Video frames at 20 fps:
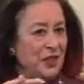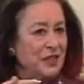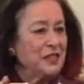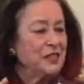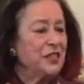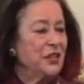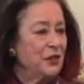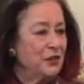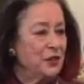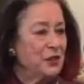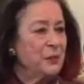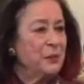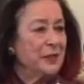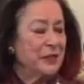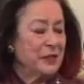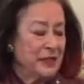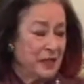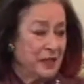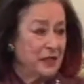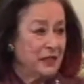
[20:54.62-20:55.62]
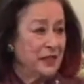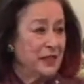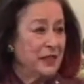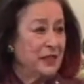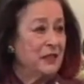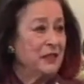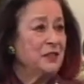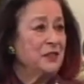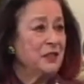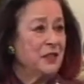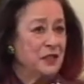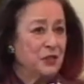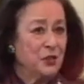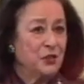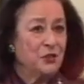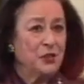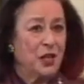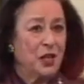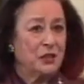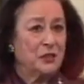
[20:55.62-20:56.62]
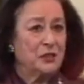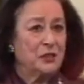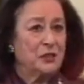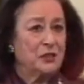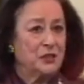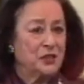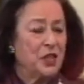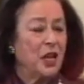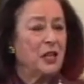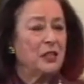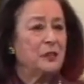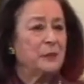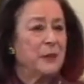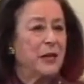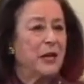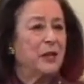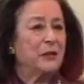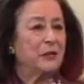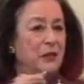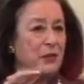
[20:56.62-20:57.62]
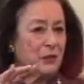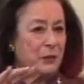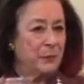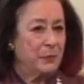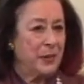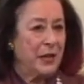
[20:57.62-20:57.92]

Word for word: like Terrence McNally that you talked talked about, or